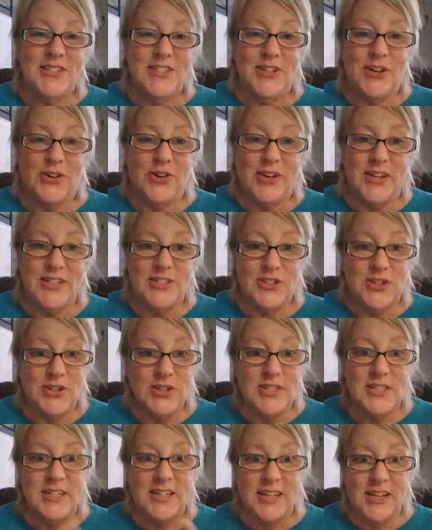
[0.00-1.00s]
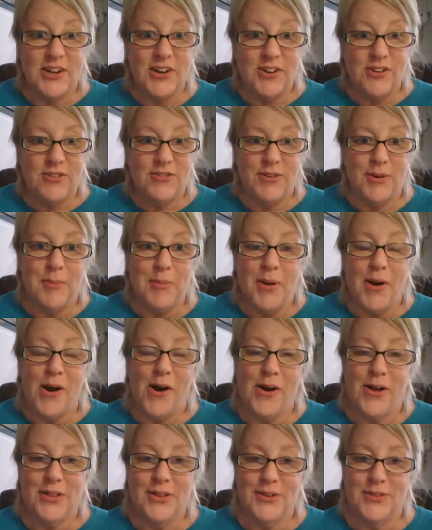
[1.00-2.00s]
So it's good to hear from
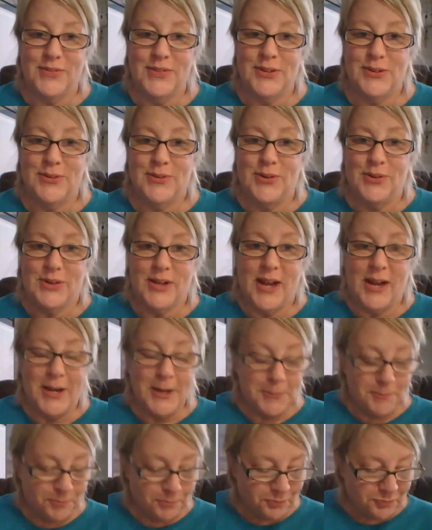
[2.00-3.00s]
all of you, okay?